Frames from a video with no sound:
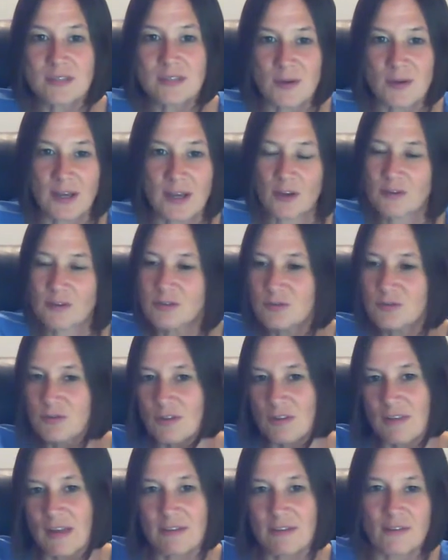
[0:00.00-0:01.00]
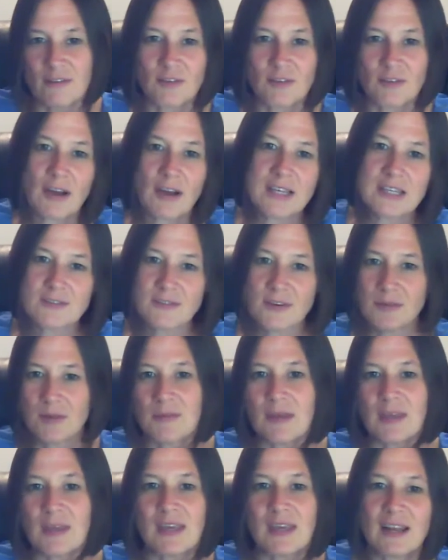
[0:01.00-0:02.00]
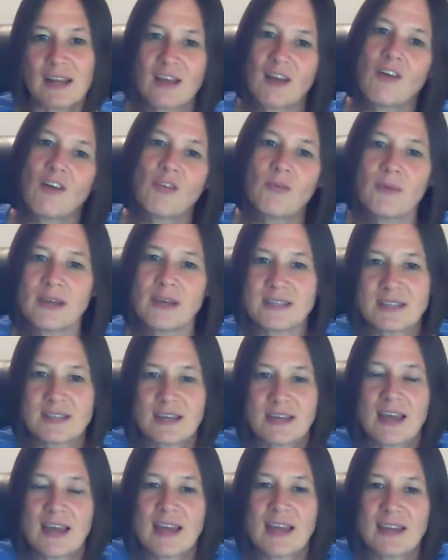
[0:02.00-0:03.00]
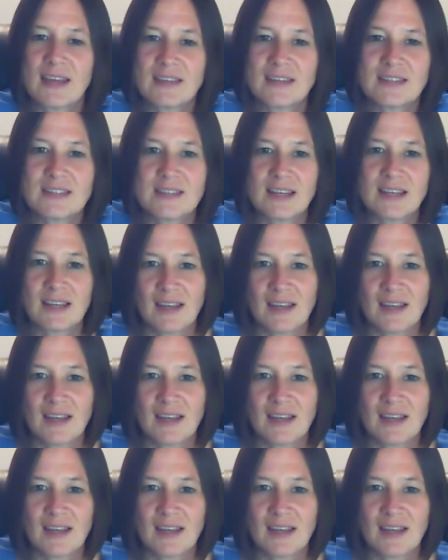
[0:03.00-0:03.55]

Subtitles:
So it goes through the life of Christ from the beginning all the way to the end,